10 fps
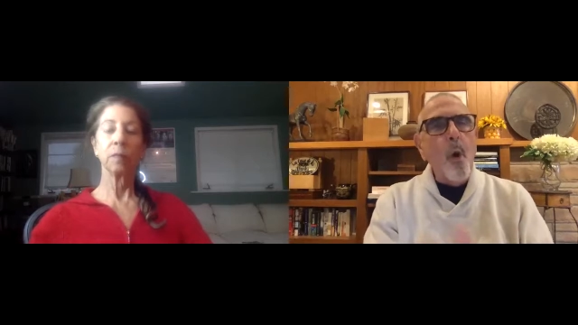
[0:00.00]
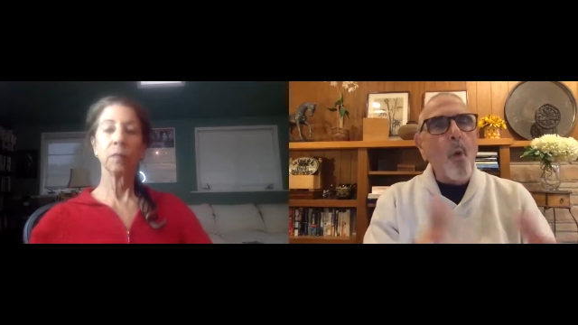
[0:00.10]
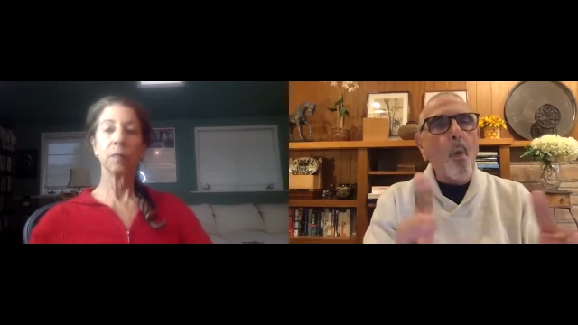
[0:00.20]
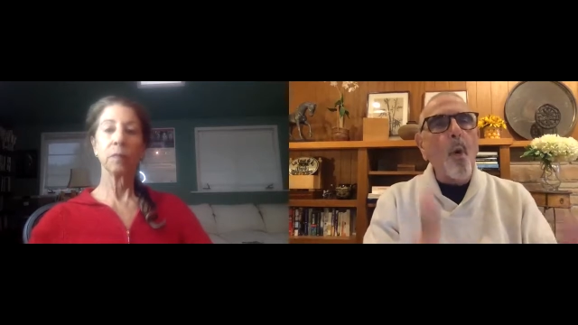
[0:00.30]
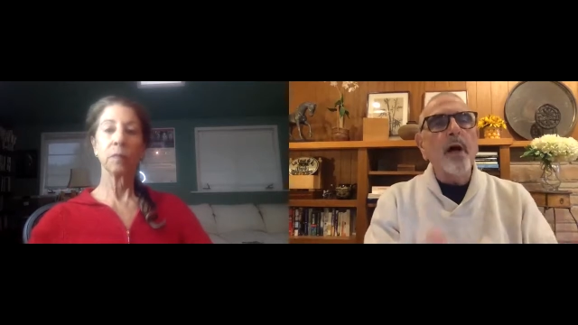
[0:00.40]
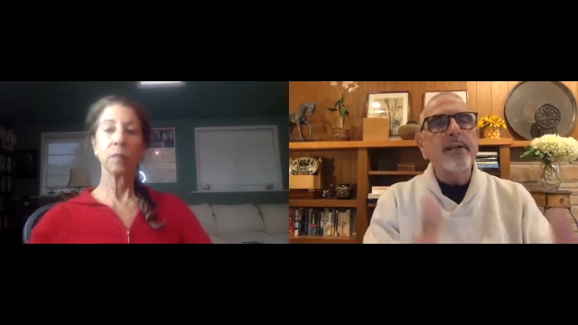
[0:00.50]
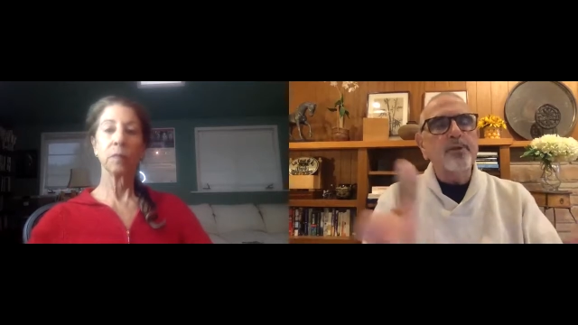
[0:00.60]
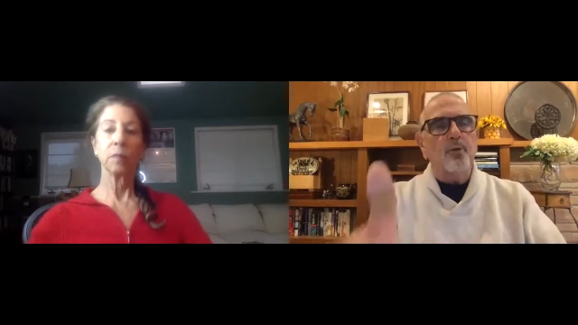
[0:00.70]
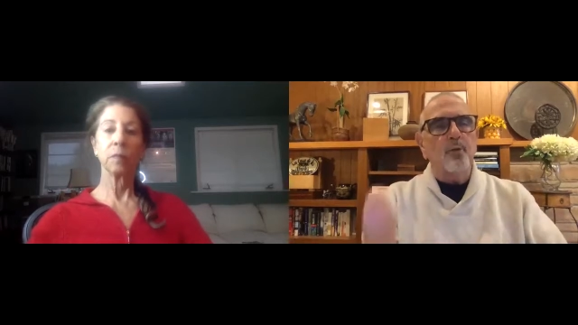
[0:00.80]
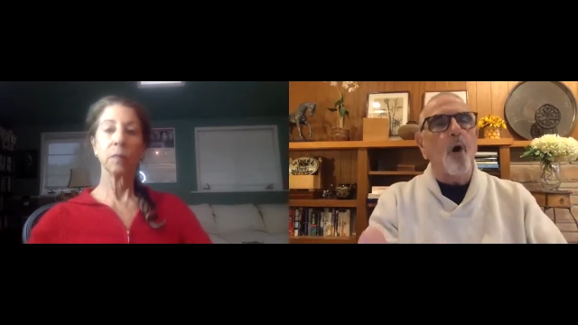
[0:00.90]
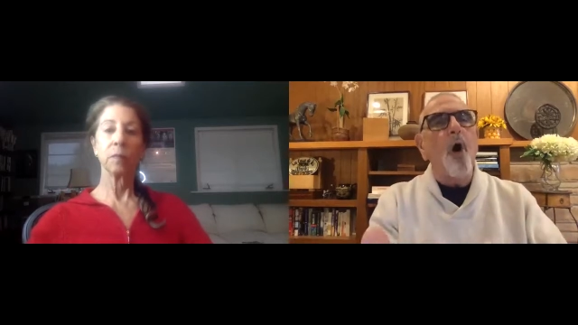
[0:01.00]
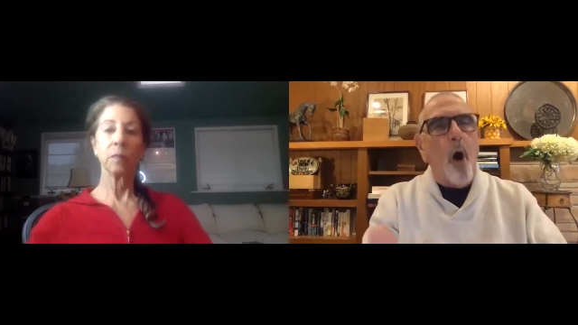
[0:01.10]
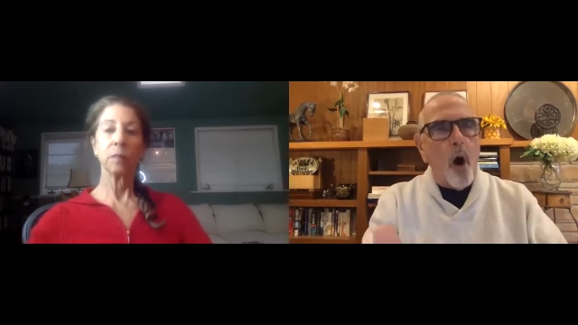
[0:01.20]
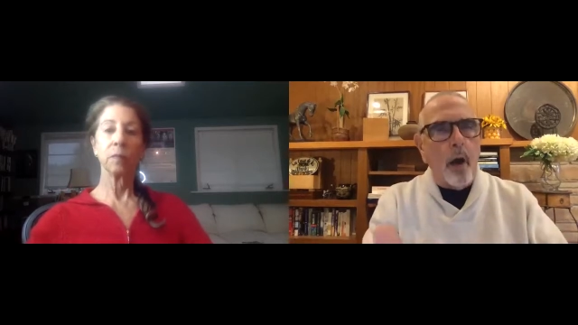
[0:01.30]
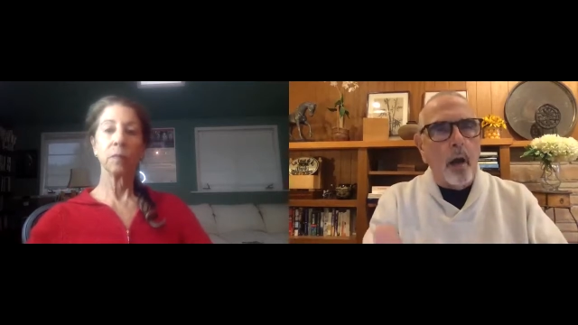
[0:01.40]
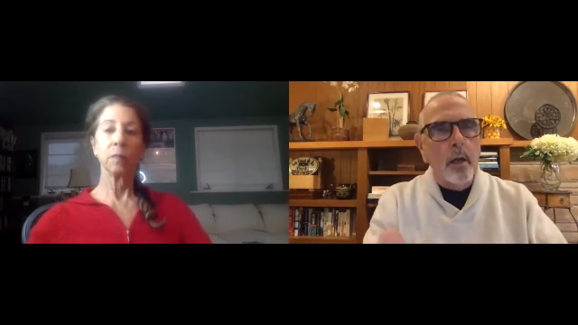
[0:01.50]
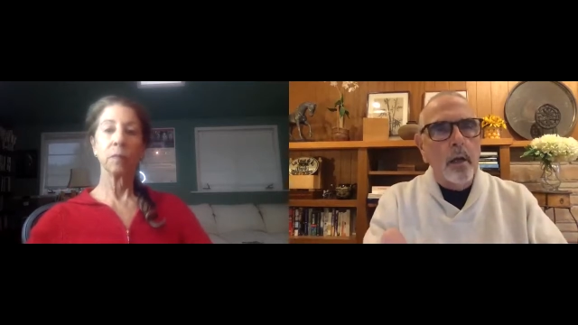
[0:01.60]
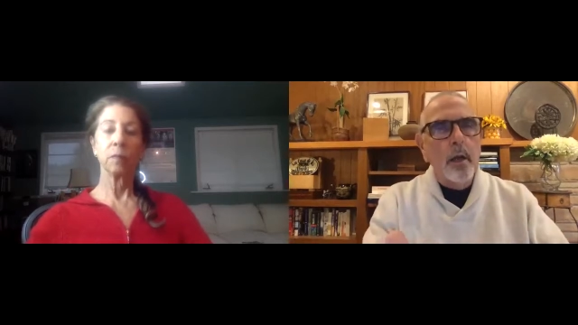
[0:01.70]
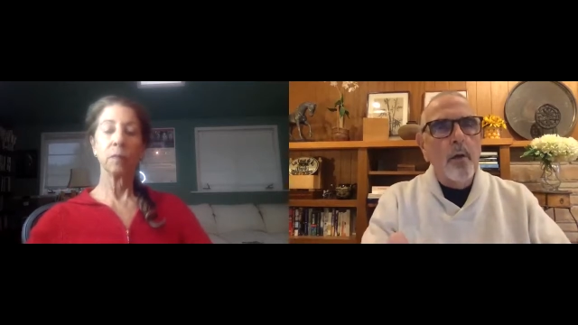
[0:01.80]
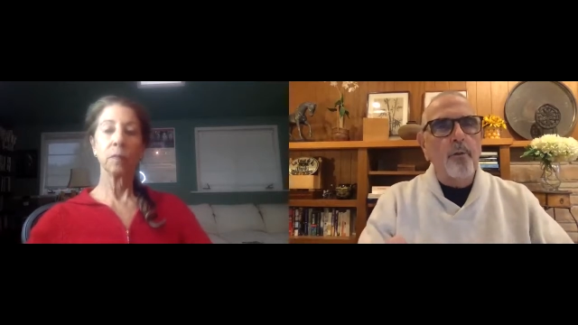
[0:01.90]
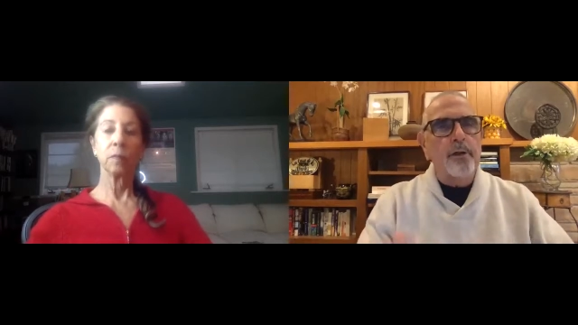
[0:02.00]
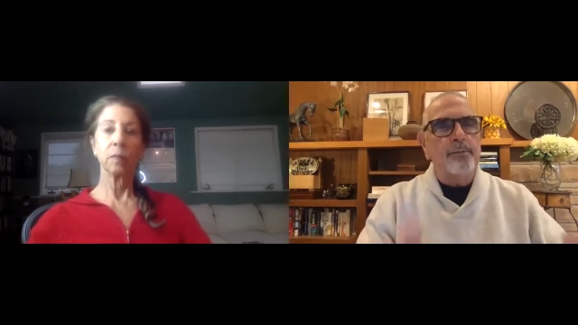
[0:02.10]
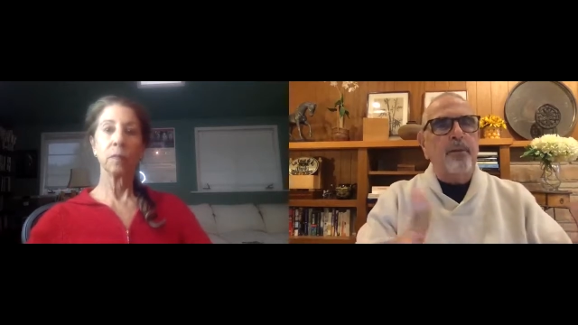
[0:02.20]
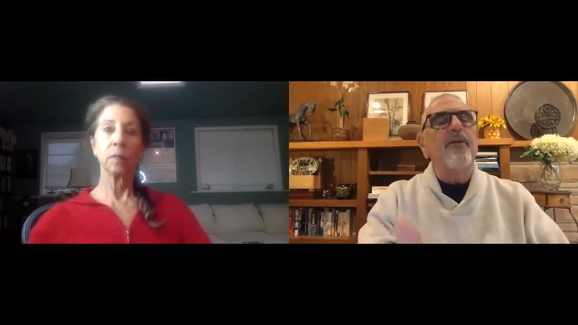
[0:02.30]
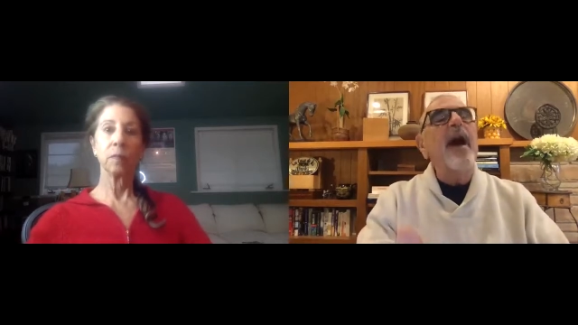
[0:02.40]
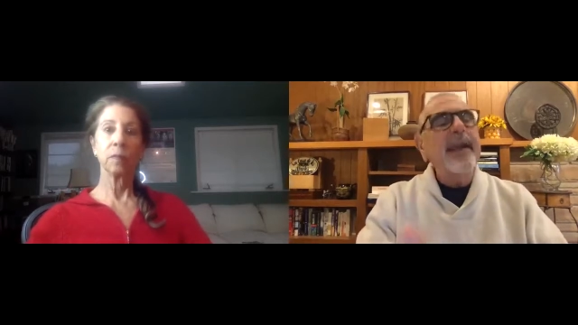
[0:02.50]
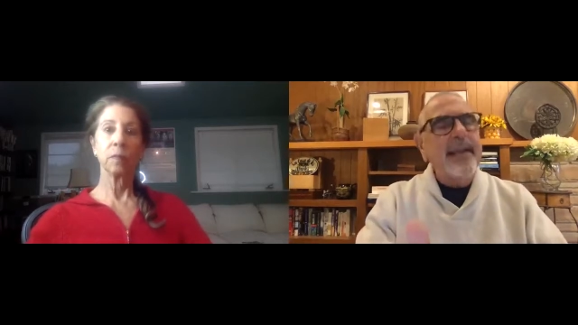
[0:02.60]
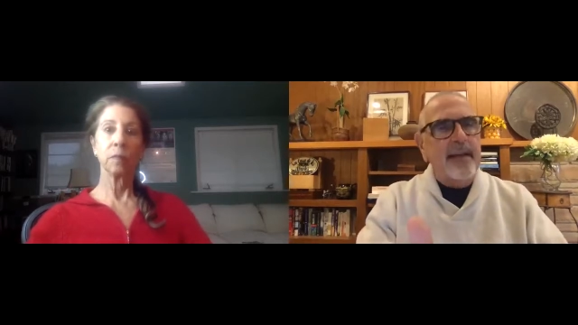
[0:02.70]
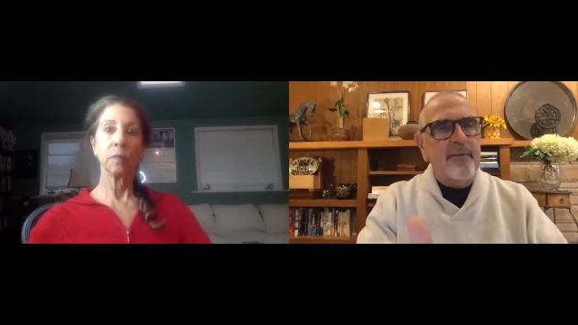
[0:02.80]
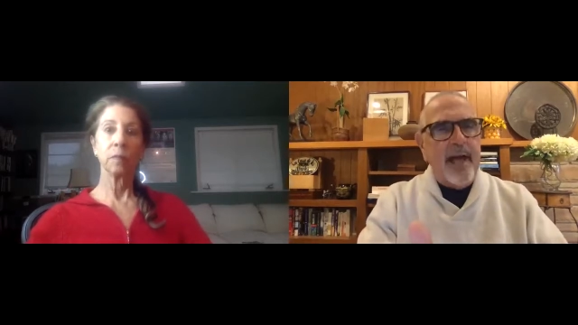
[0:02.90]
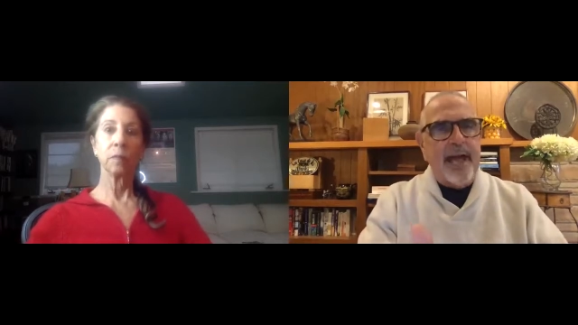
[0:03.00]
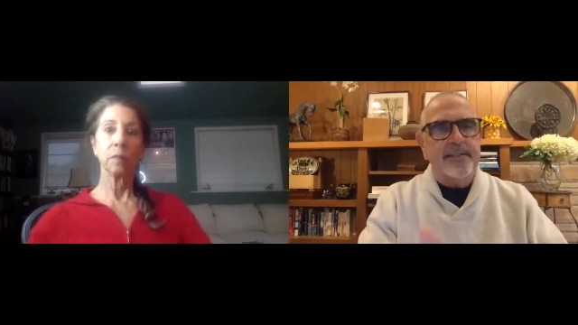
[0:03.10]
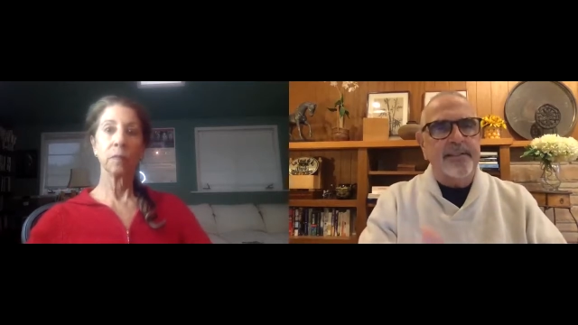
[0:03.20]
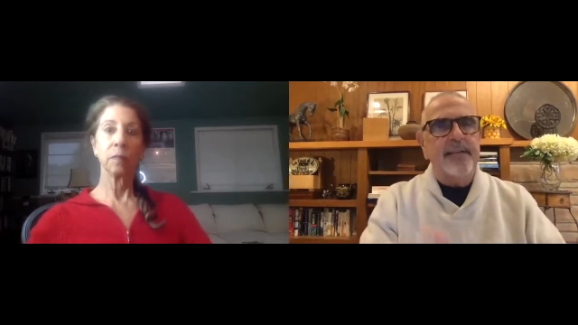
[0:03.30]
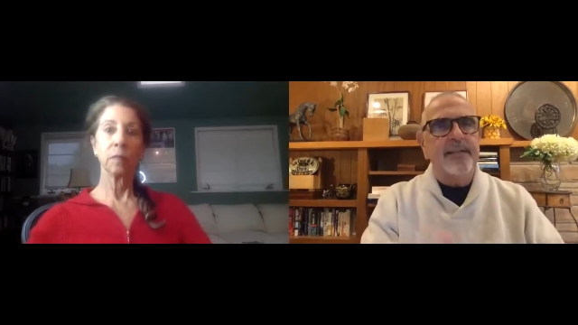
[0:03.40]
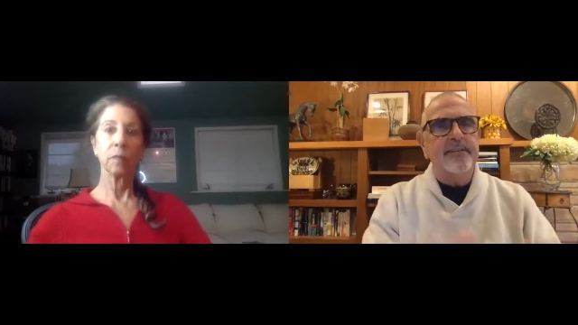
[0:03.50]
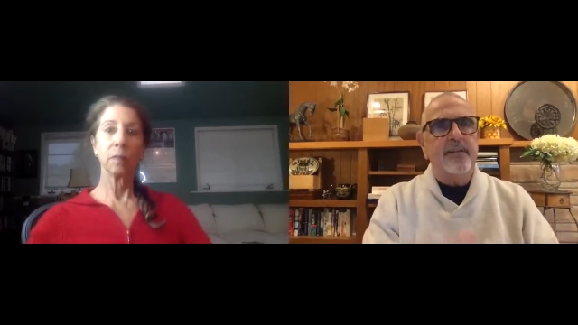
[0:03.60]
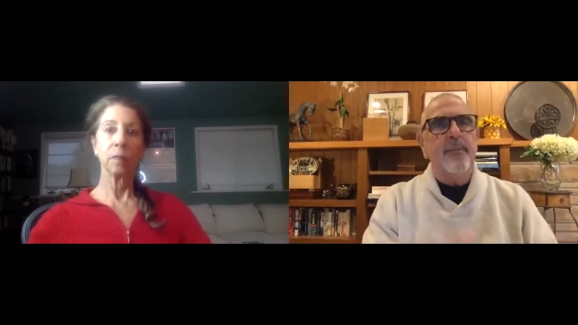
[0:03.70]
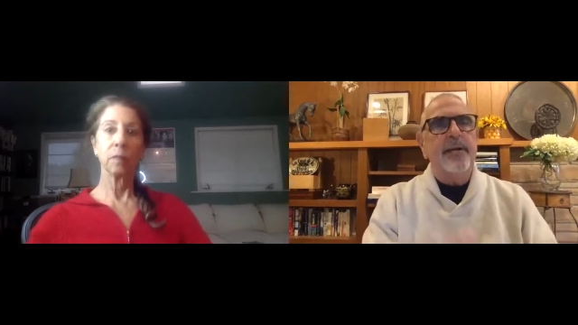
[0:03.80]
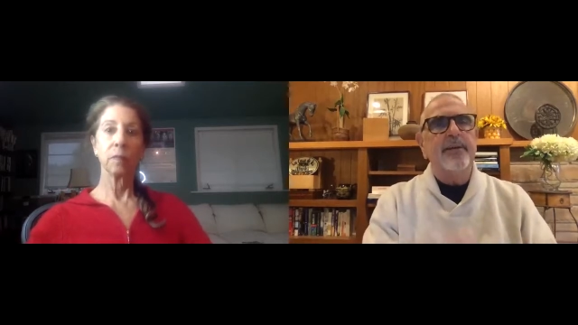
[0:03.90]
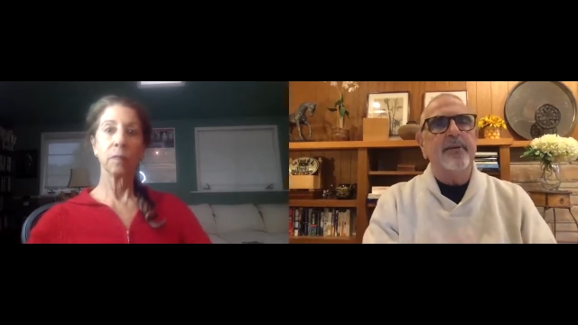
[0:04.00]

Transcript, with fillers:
Speaker 1: what is wrong with providing a vaccine to somebody